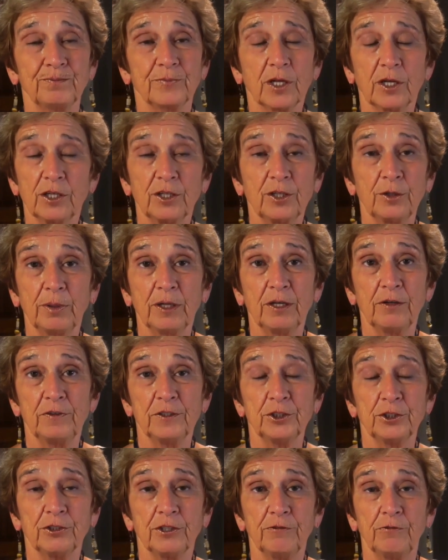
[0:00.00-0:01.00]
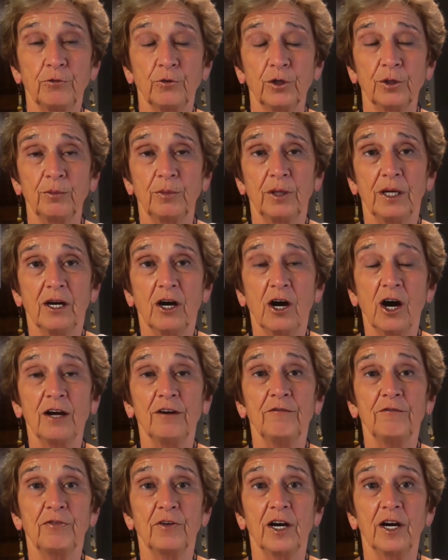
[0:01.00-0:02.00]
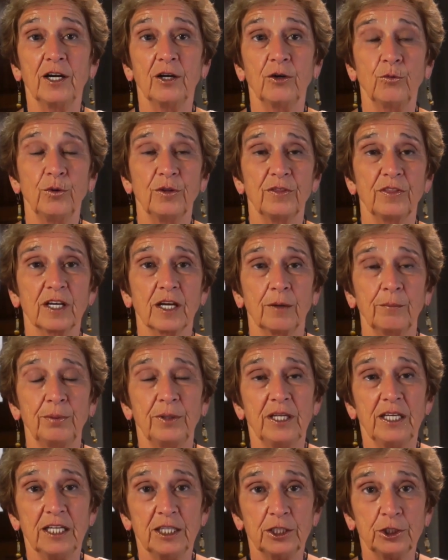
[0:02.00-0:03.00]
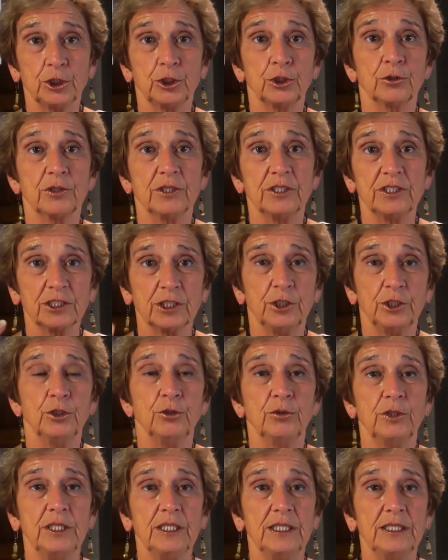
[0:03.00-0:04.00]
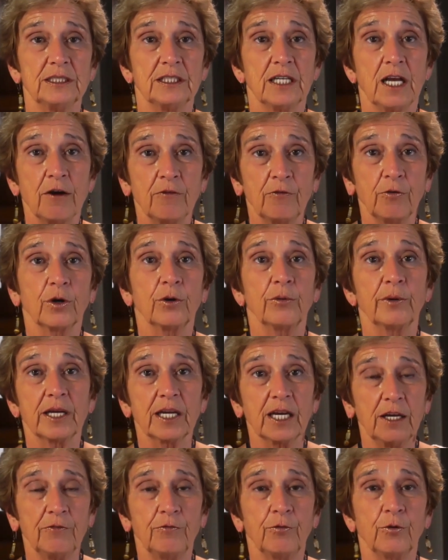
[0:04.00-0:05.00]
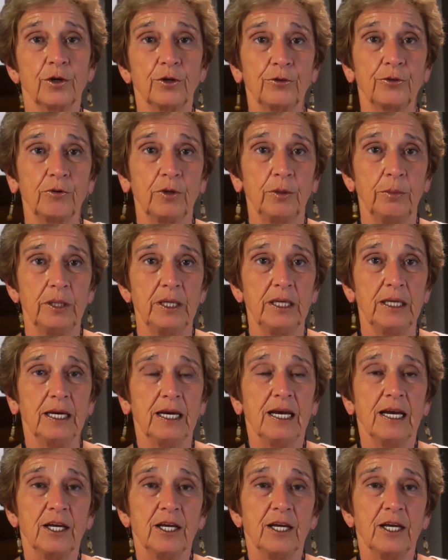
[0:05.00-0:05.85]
on your beneficiary form on file with the company, insurance, annuities, 401k, 403b,